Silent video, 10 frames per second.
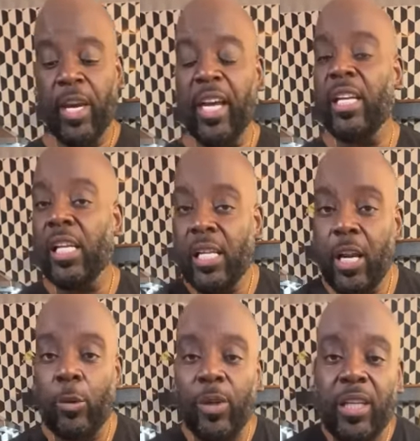It
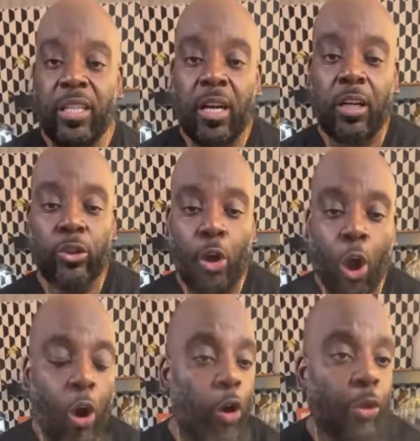literally does
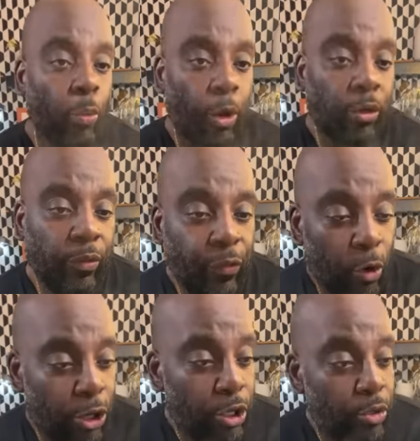all the work
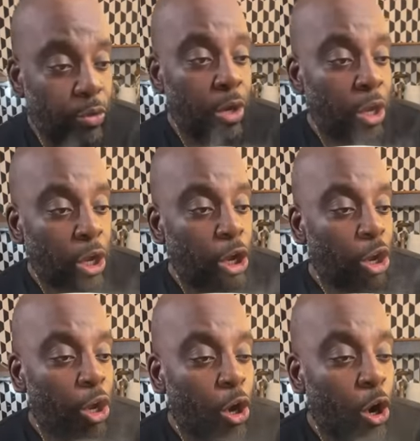for you.
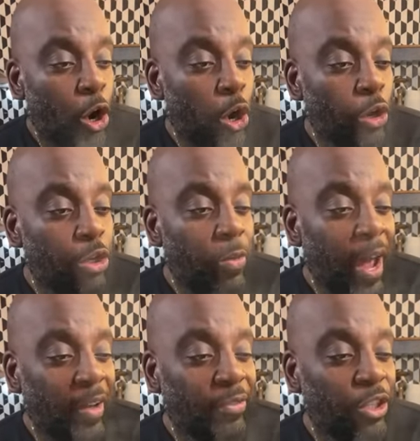All you
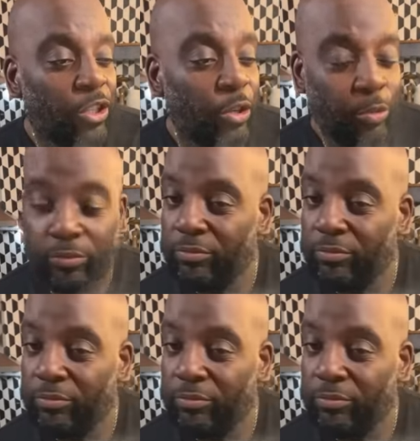have to do